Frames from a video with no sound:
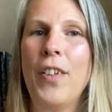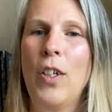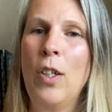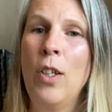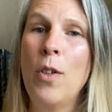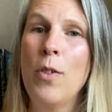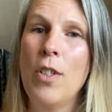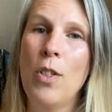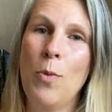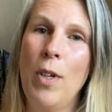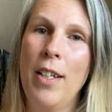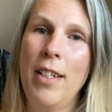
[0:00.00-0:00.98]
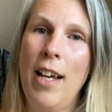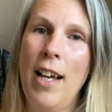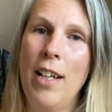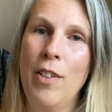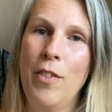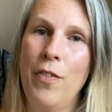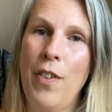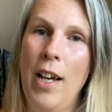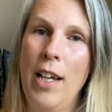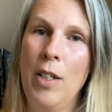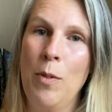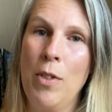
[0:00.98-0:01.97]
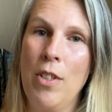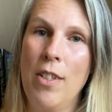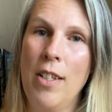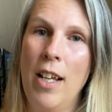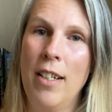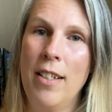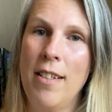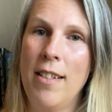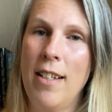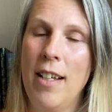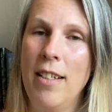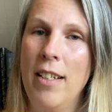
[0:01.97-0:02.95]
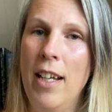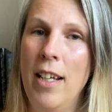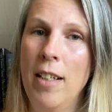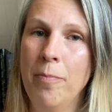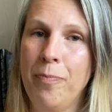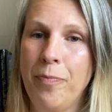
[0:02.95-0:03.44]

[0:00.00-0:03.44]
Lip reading: closest one I could find was a Sandness Sunday.